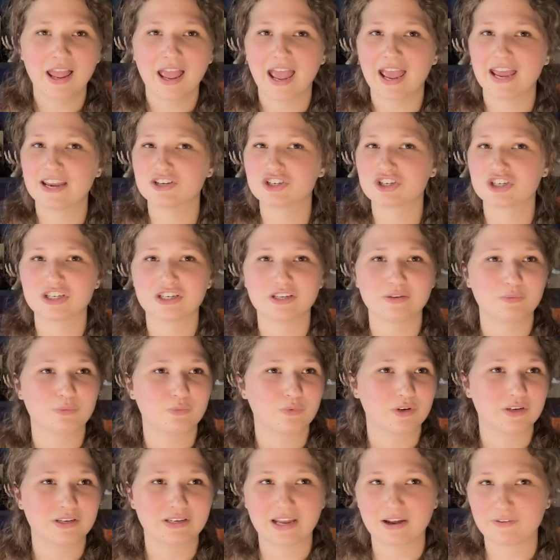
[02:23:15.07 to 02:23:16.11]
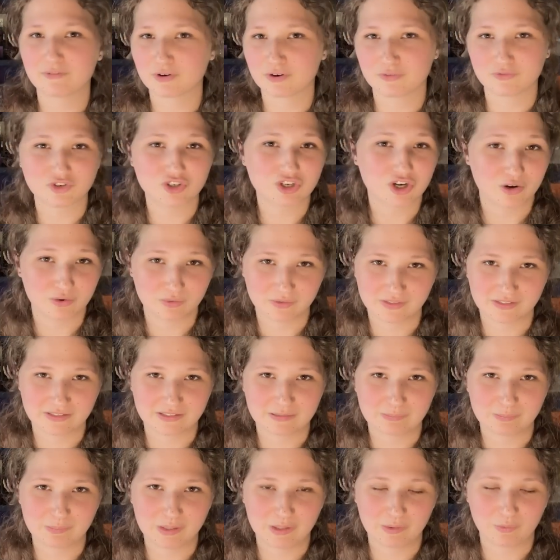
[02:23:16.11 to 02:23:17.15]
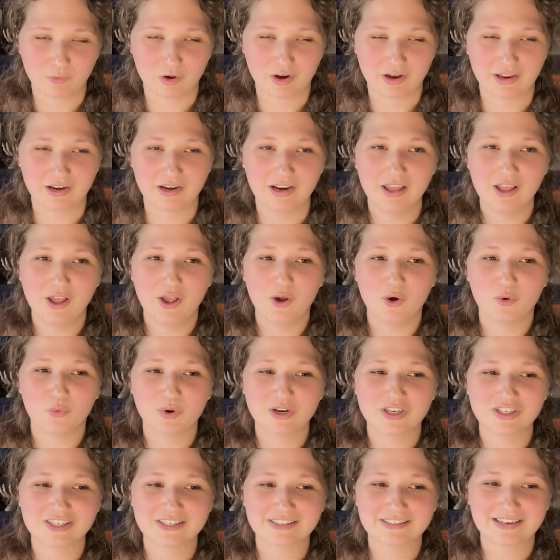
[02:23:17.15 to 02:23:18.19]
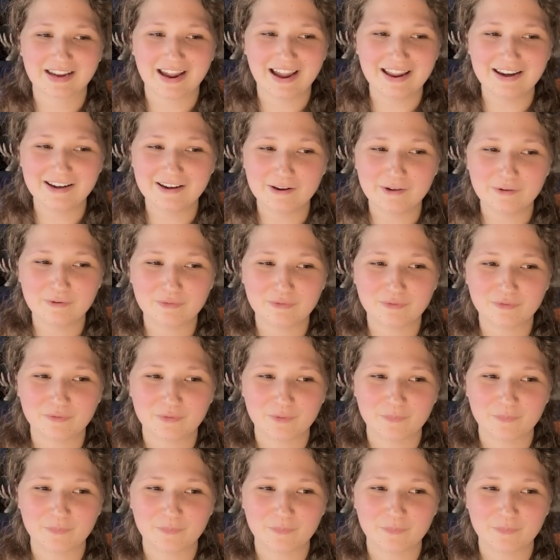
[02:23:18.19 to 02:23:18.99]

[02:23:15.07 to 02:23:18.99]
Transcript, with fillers: and she would never have chosen to be one, which is kind of